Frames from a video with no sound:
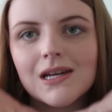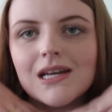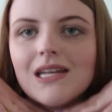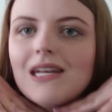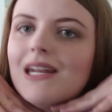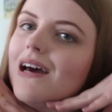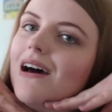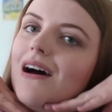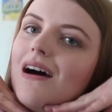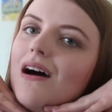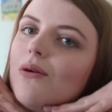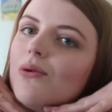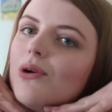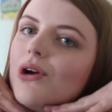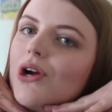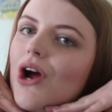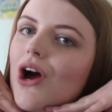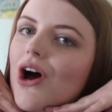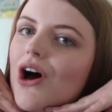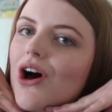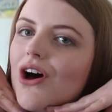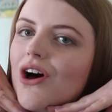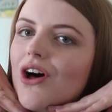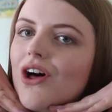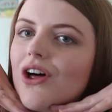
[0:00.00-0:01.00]
Now we're
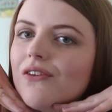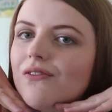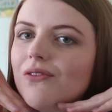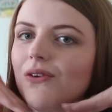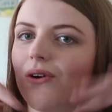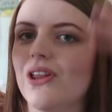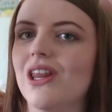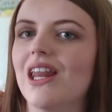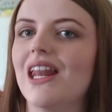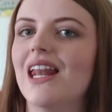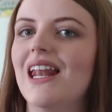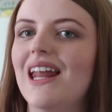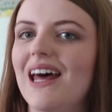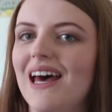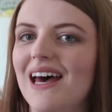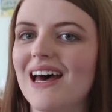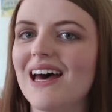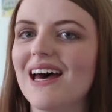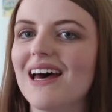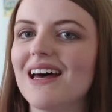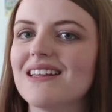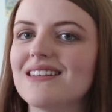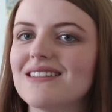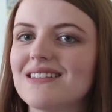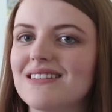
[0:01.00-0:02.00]
on for the
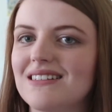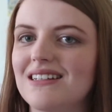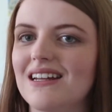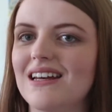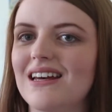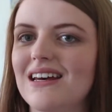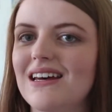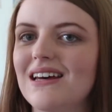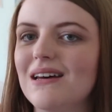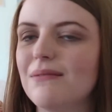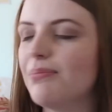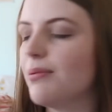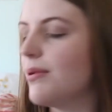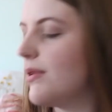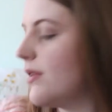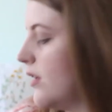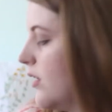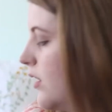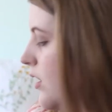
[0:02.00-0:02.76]
last step.